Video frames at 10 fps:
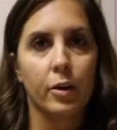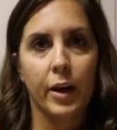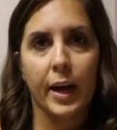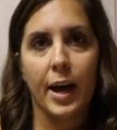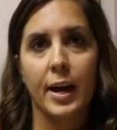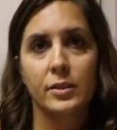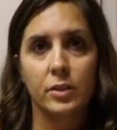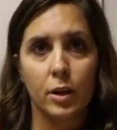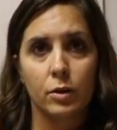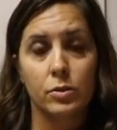Okay guys,
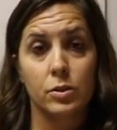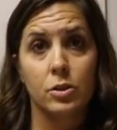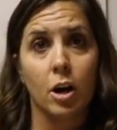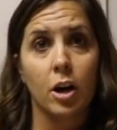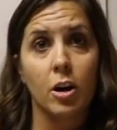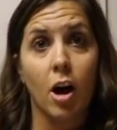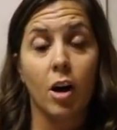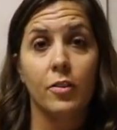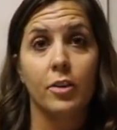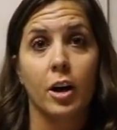so to start
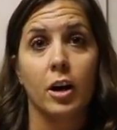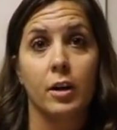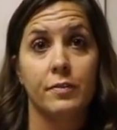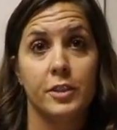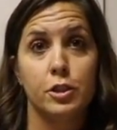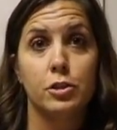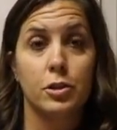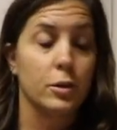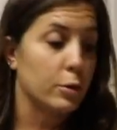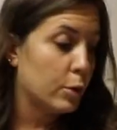off our fish
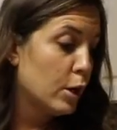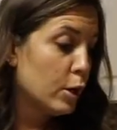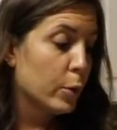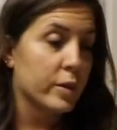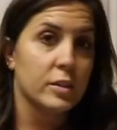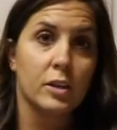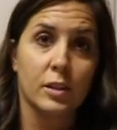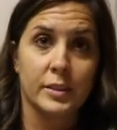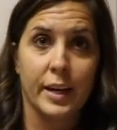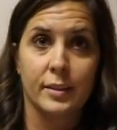stew, we're gonna
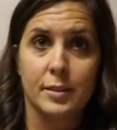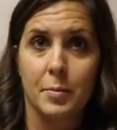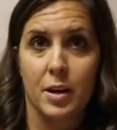saute some